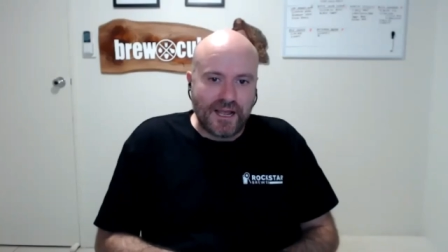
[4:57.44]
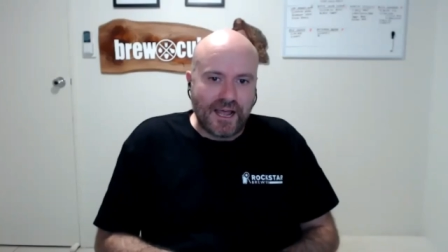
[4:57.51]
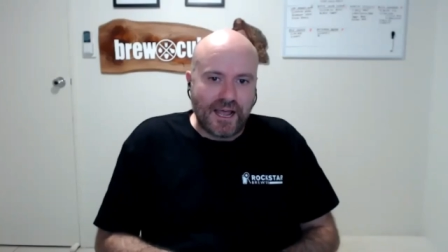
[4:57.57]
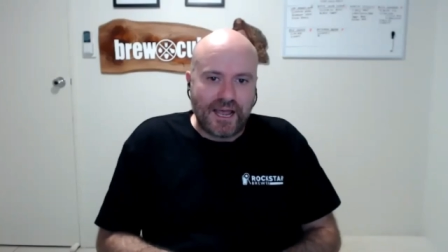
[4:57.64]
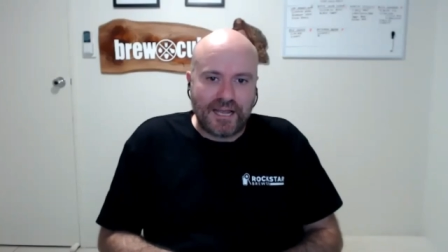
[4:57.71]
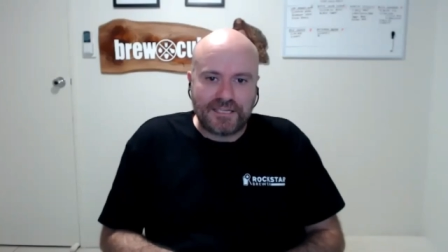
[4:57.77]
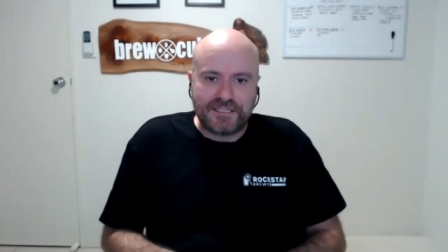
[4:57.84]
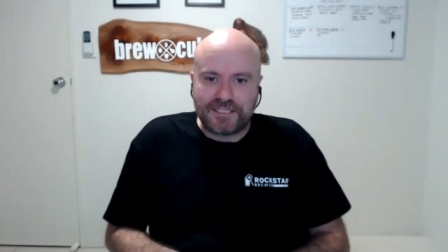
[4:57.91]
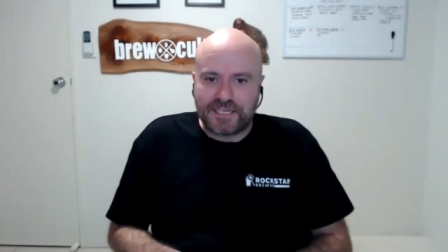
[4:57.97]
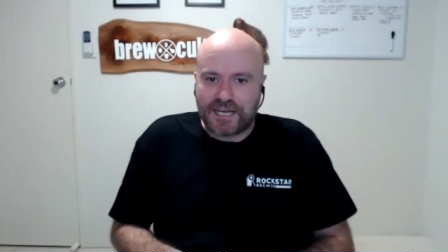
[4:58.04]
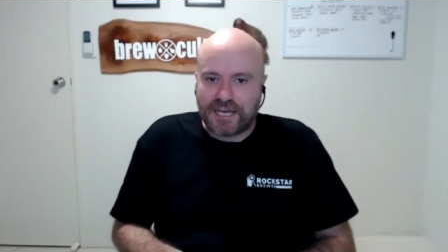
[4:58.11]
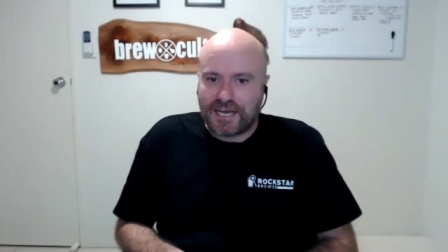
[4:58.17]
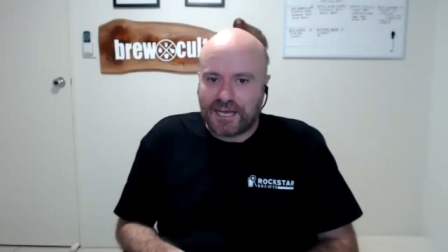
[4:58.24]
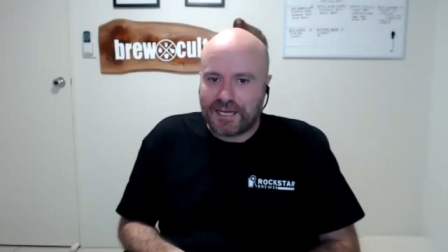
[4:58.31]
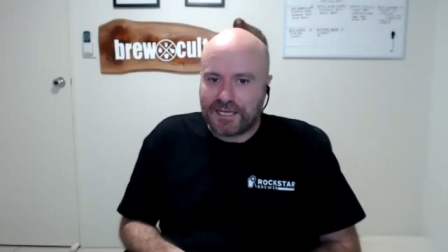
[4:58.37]
And
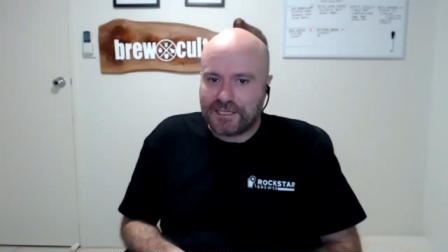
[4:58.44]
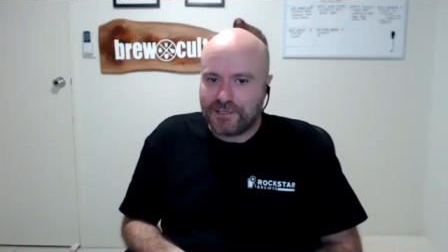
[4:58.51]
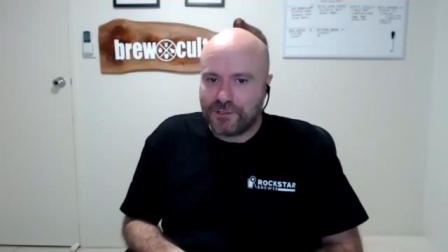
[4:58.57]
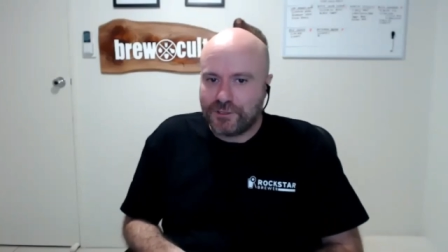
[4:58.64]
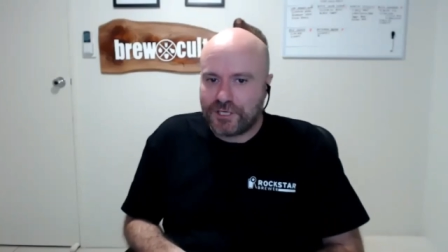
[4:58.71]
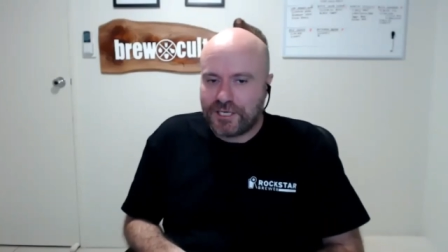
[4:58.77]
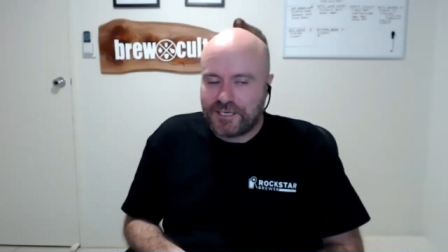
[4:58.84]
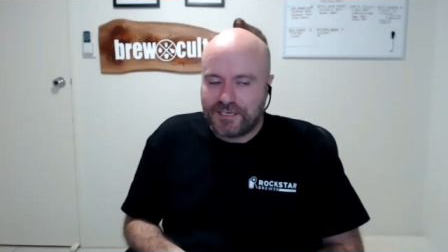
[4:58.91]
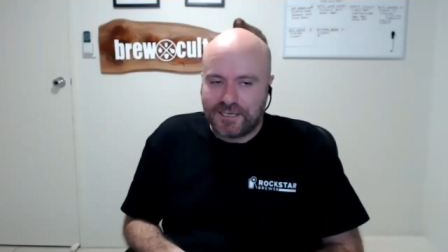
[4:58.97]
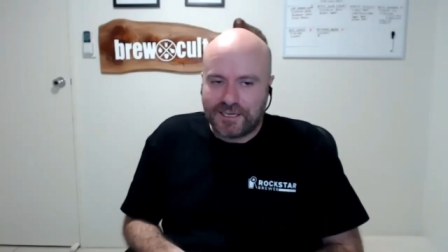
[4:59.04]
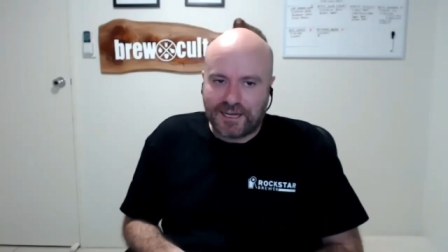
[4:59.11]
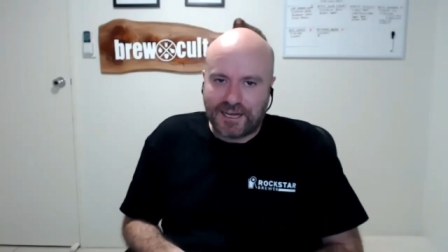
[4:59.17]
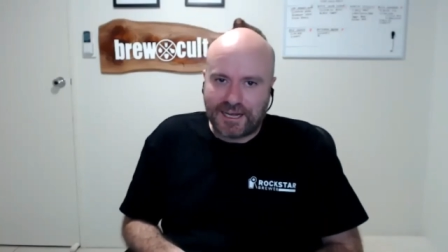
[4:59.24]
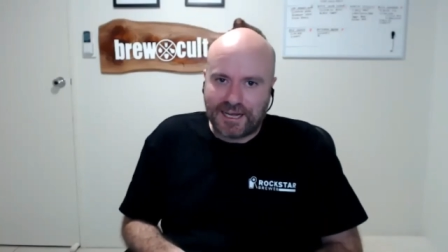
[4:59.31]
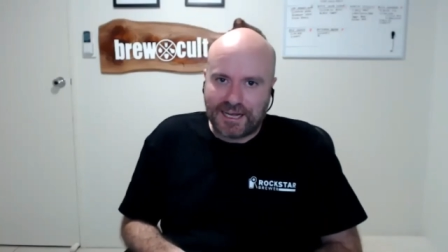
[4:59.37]
uh, Lukey,
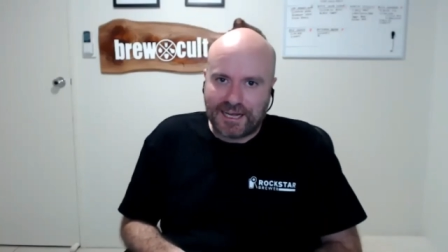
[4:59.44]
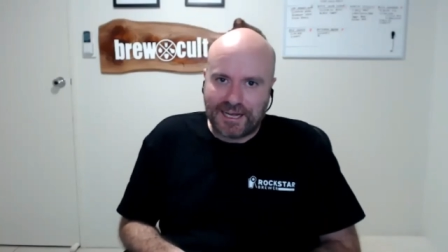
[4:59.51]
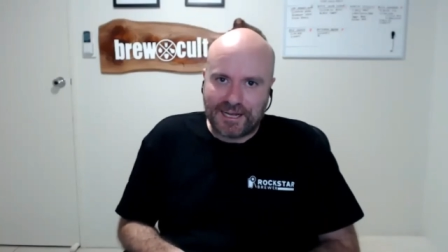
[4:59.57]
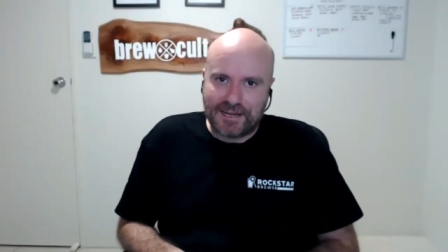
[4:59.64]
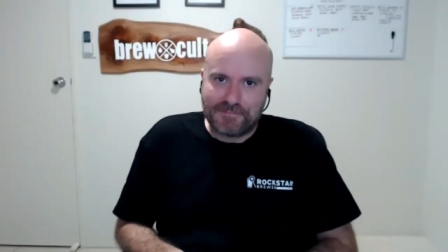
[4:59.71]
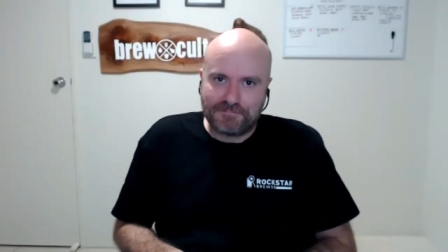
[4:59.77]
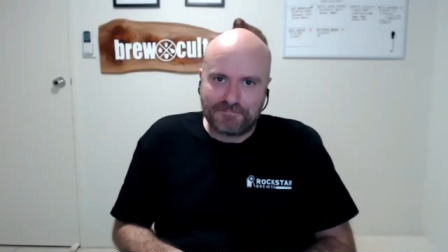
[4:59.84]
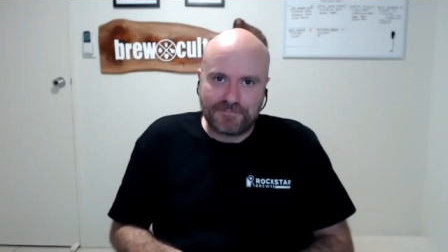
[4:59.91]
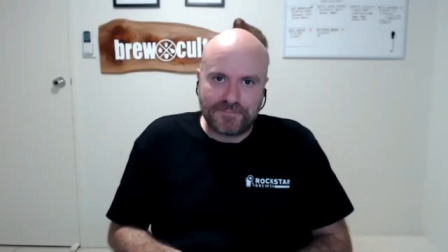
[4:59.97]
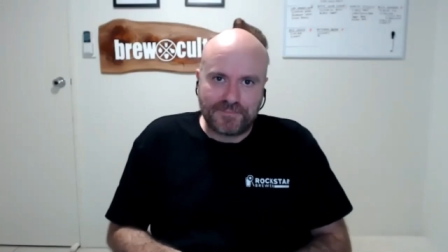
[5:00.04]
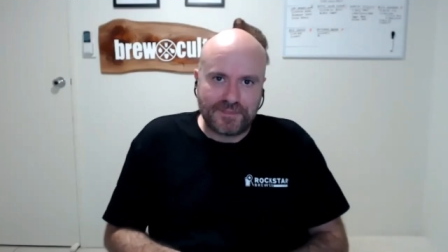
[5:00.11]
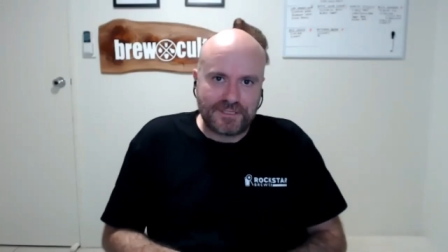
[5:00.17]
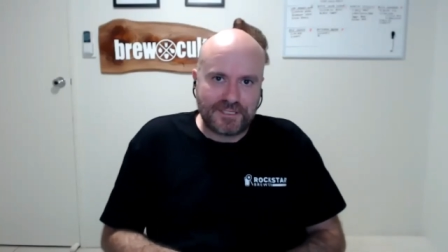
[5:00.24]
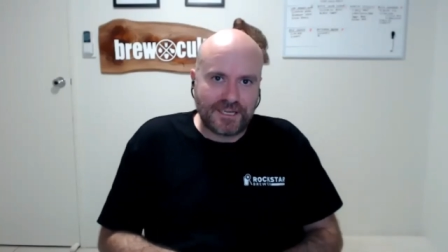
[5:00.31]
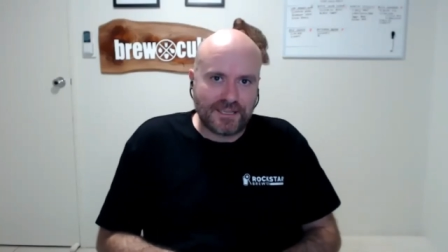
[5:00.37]

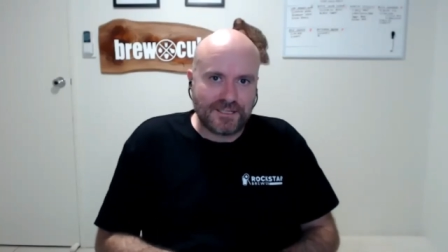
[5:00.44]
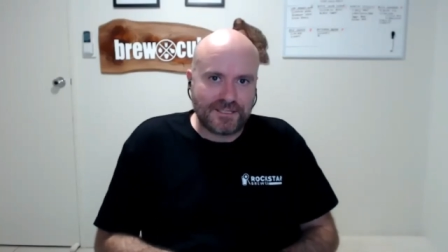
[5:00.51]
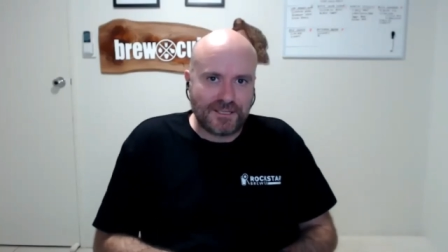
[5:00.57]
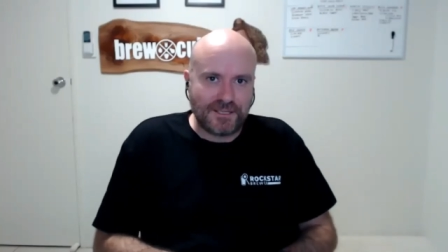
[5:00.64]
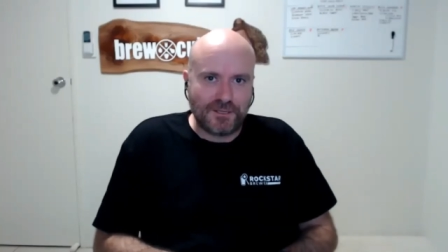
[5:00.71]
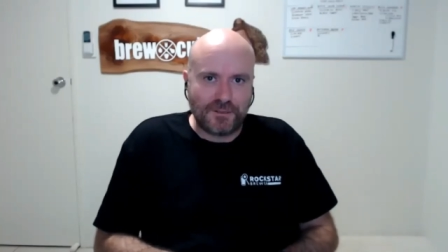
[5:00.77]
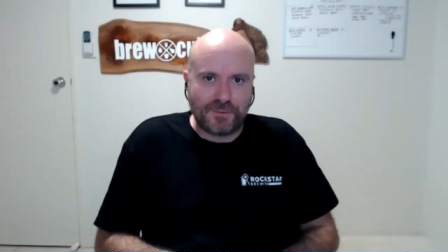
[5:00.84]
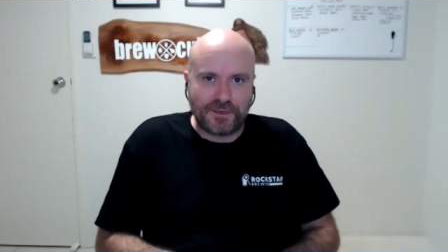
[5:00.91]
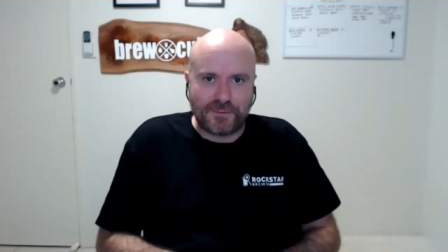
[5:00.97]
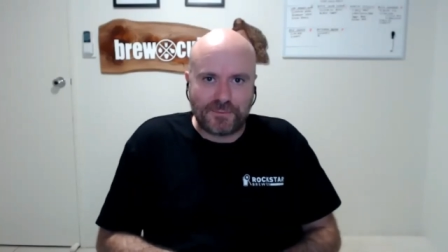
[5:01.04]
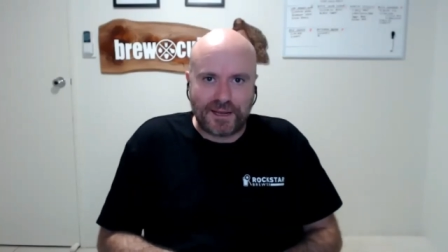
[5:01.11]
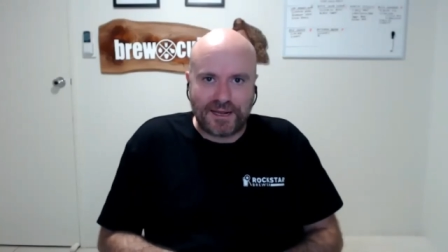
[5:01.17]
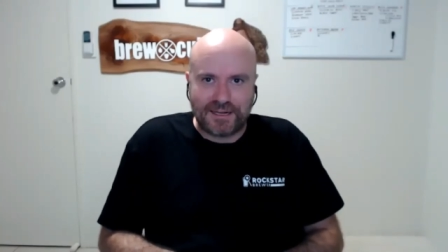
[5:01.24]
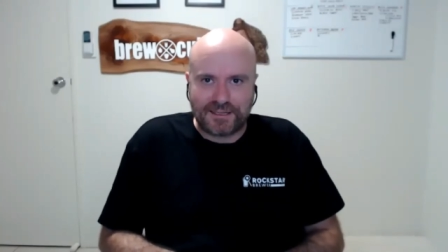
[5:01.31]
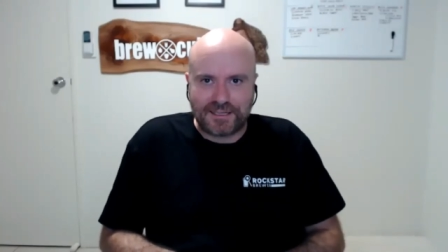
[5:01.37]
um, tell us a little bit
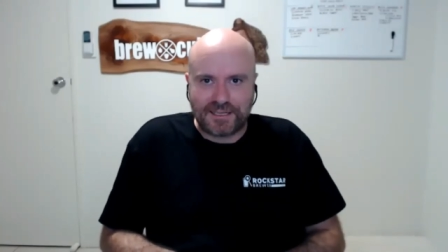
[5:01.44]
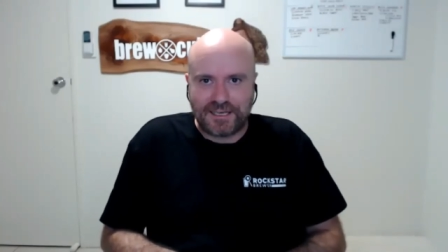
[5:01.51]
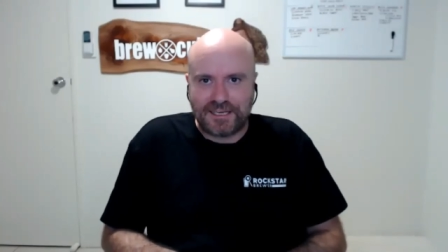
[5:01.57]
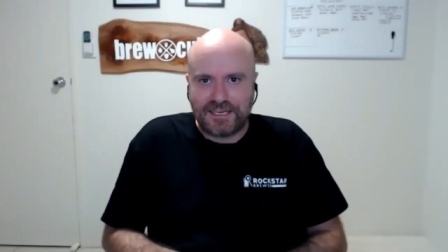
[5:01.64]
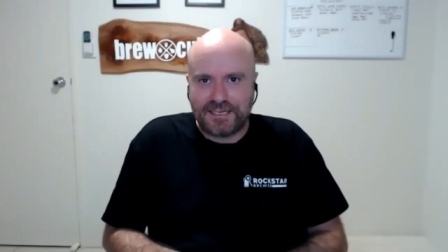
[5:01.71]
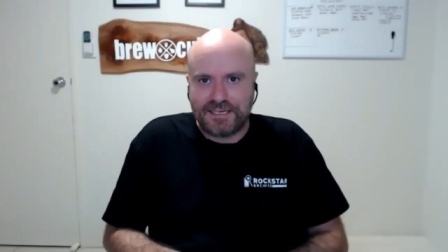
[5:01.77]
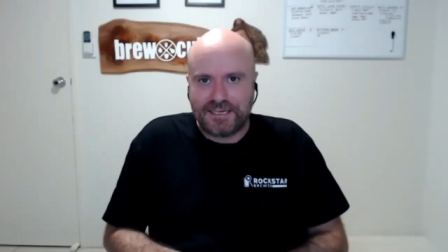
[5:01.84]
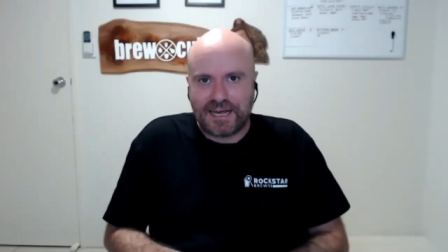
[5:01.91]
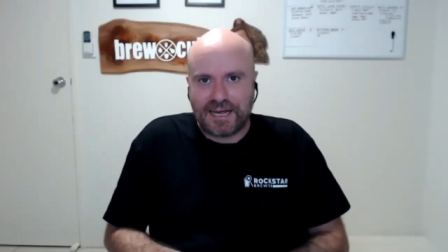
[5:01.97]
about the,